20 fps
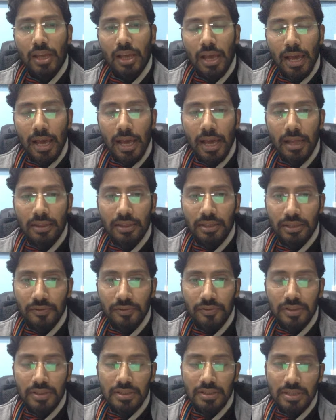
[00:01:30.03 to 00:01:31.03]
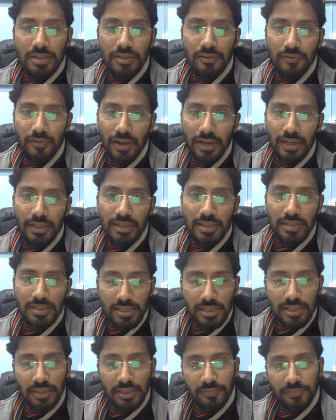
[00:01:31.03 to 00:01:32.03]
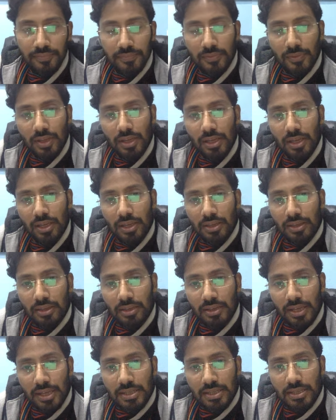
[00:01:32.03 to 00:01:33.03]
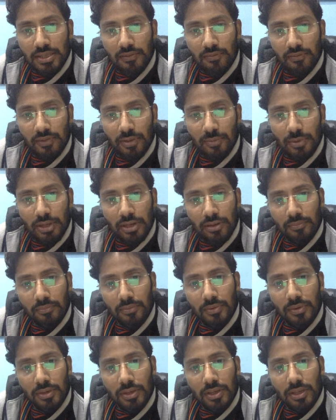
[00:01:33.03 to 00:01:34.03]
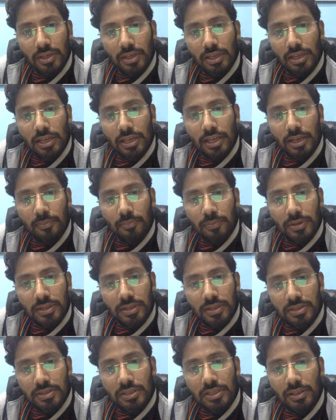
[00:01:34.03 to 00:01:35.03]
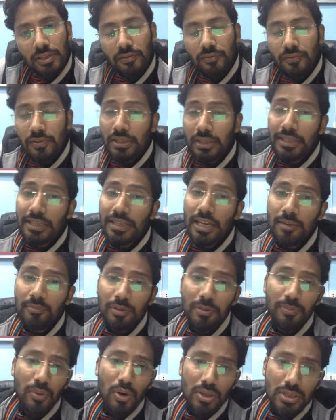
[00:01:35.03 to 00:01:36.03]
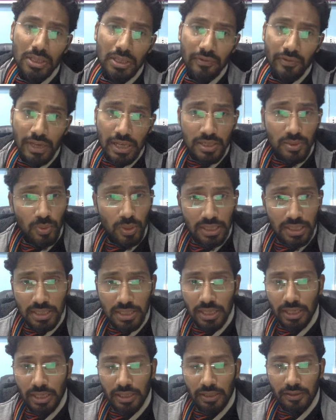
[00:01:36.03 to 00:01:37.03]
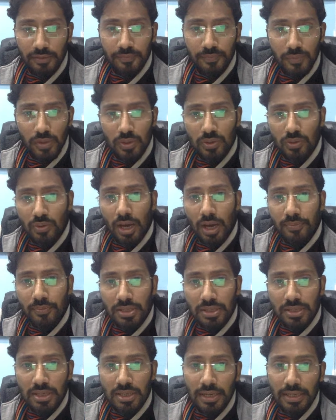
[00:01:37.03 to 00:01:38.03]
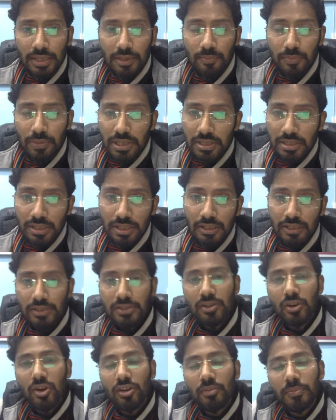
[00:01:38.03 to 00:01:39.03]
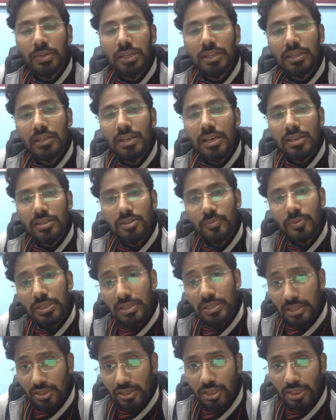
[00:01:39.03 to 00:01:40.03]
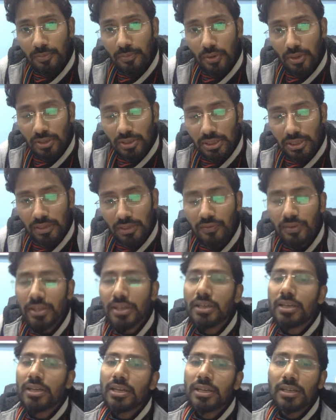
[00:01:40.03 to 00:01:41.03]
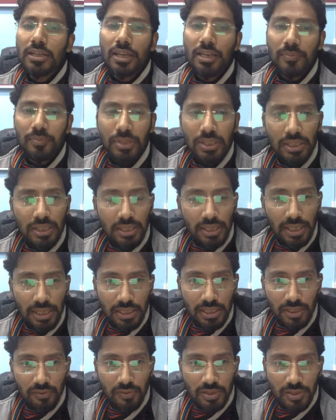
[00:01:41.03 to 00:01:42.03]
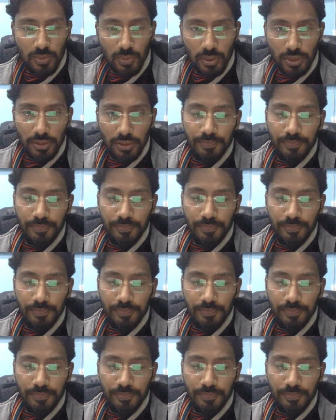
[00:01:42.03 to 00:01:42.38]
and the difference is defined as D, the next term will become A plus D, where D can be positive as well as negative. So I'm just writing plus D does not mean D has to be essentially positive, it can be negative as well.